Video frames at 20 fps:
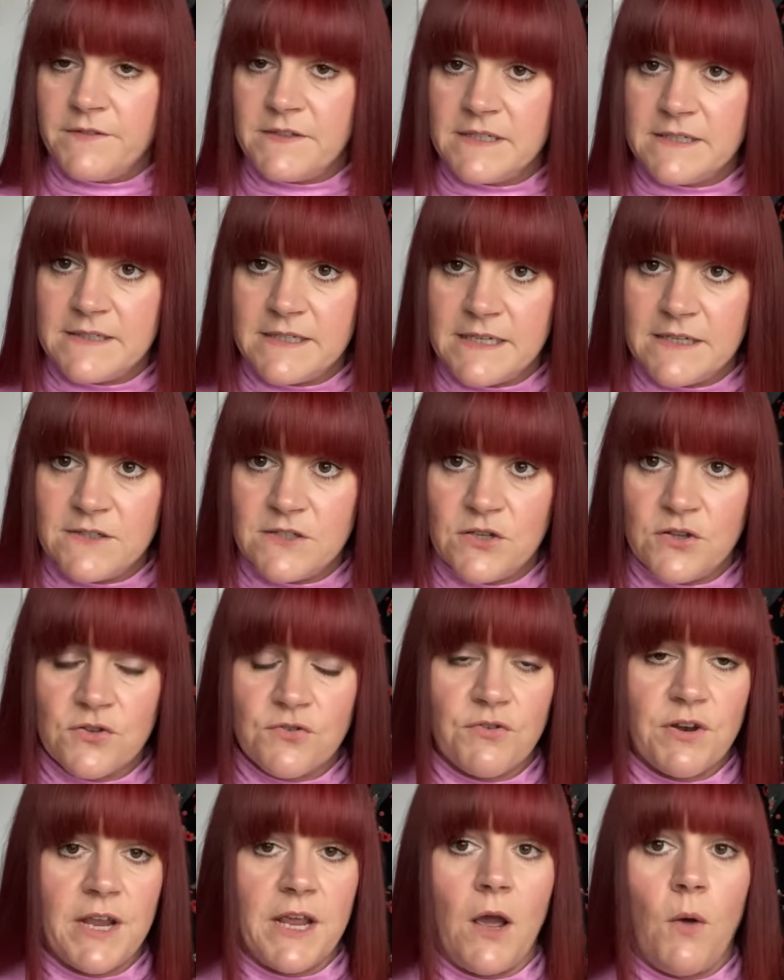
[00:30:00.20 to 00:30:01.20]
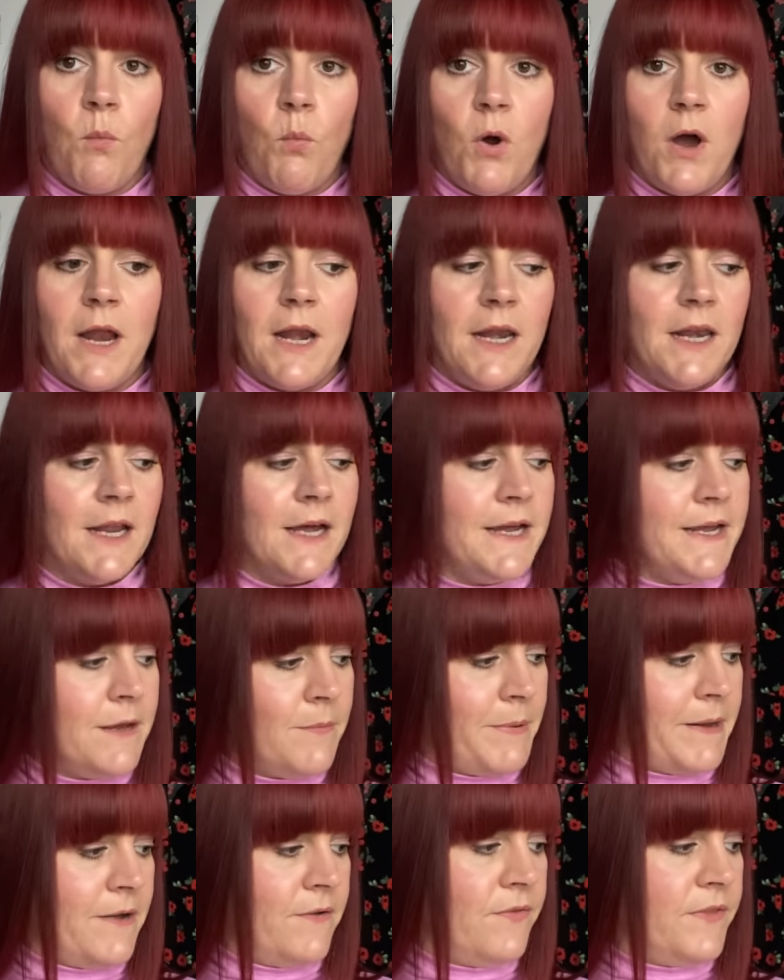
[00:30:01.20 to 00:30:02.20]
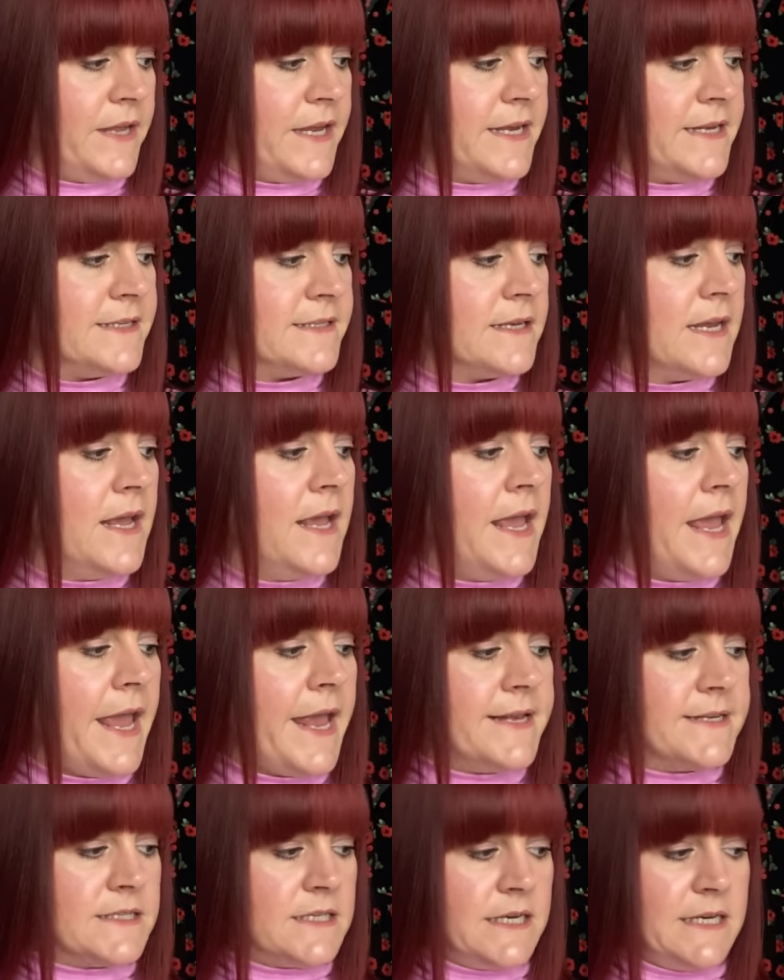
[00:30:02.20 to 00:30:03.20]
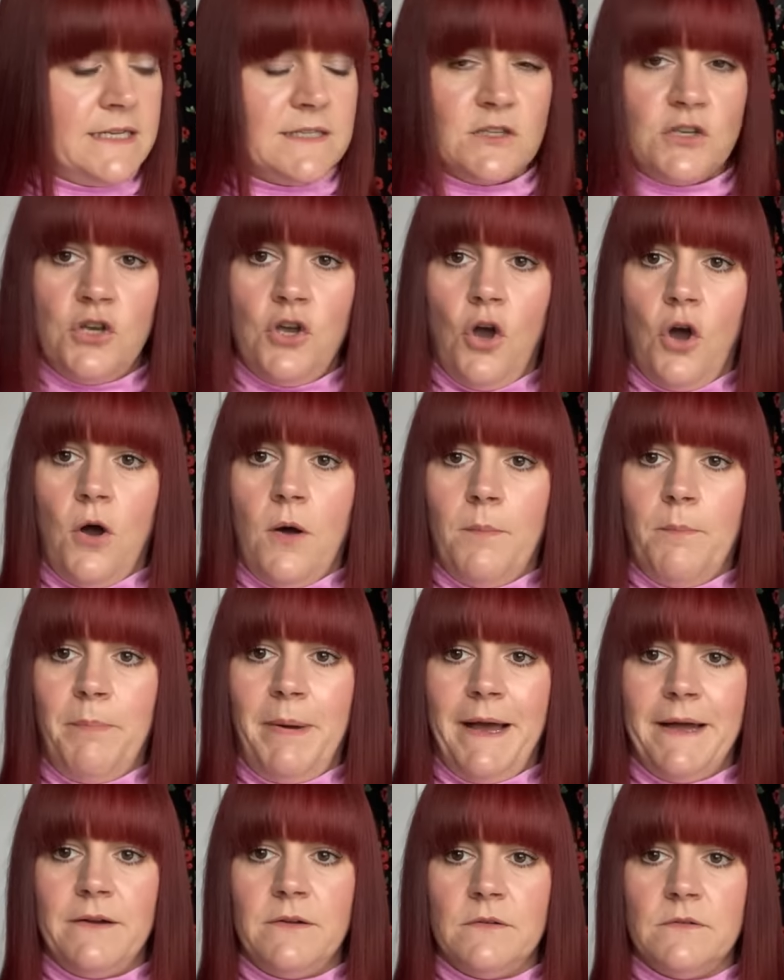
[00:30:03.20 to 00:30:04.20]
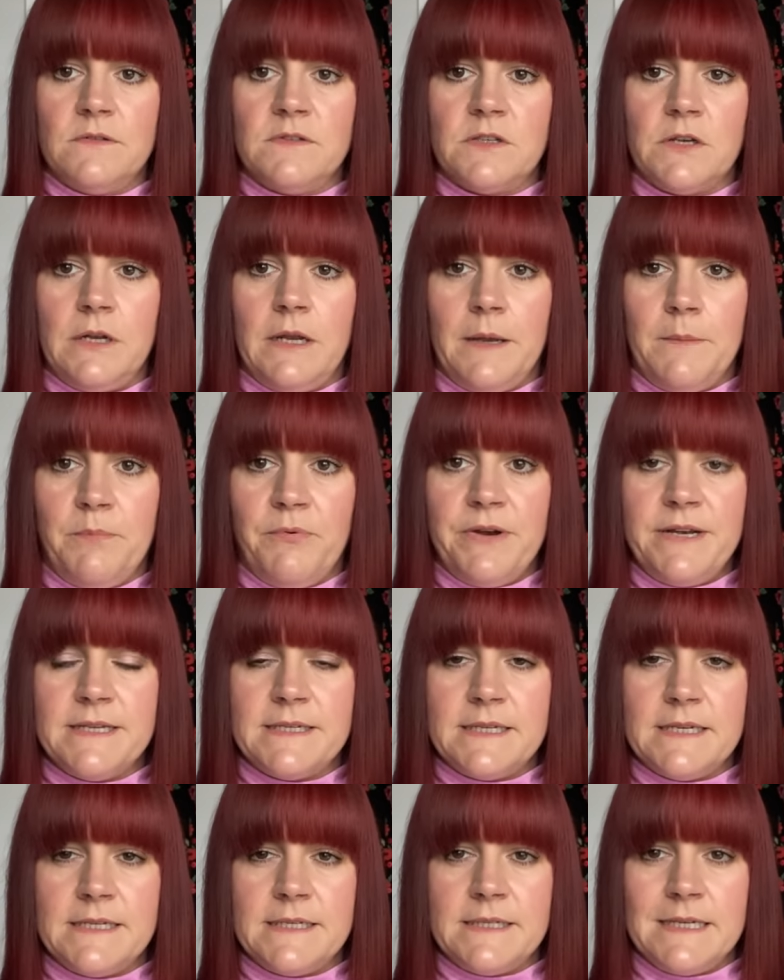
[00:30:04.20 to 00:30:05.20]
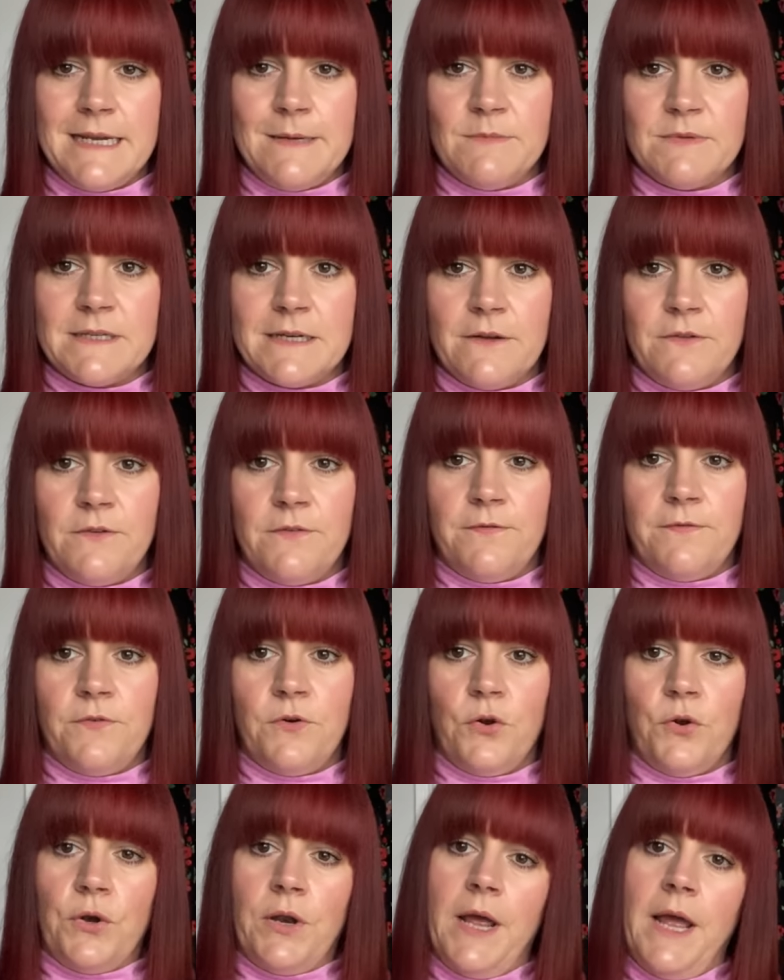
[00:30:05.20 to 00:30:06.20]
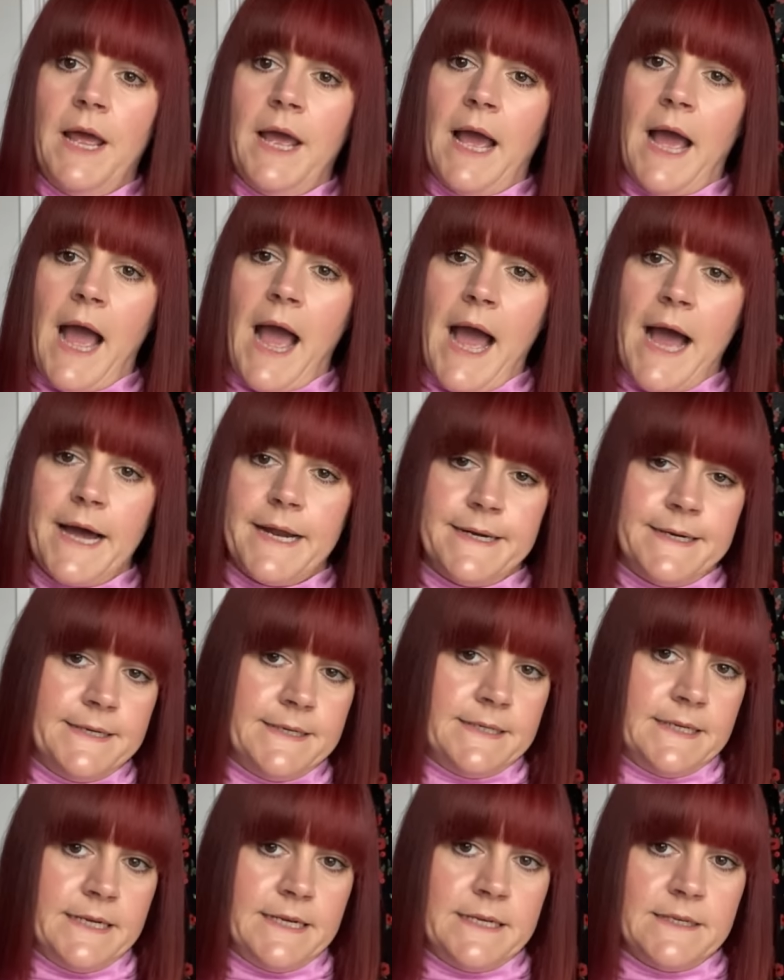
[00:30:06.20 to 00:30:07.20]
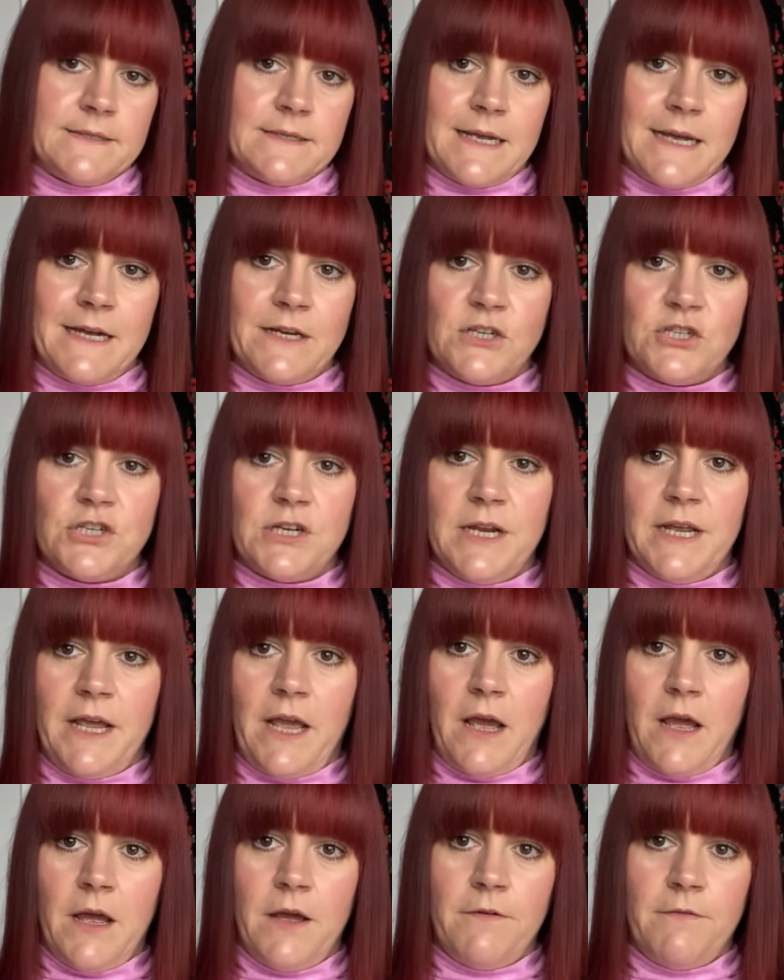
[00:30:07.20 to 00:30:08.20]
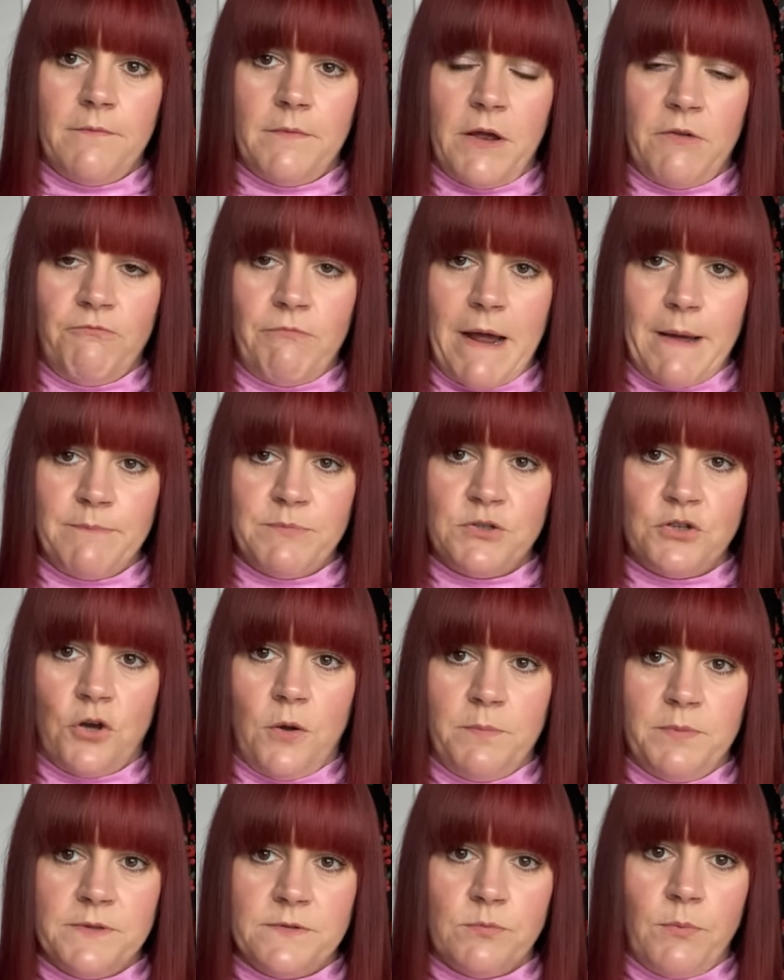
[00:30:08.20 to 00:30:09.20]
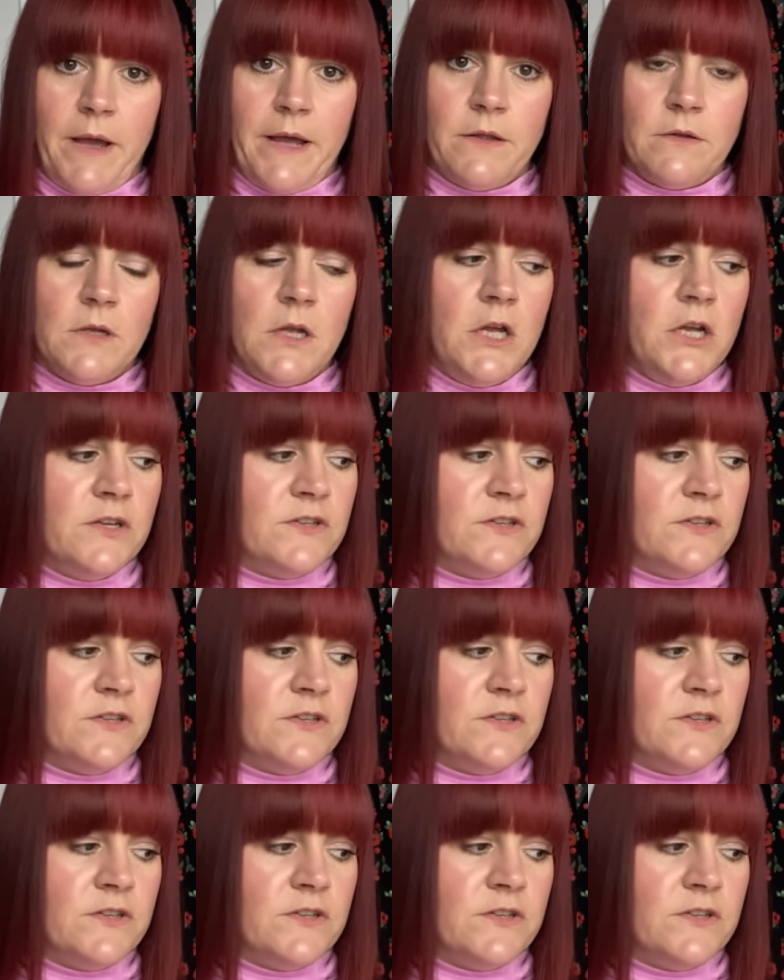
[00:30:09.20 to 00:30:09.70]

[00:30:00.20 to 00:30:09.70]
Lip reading: to 63. And what I like about this is that it's got panels, so like princess seams down the front, and it's actually a wrap top as well.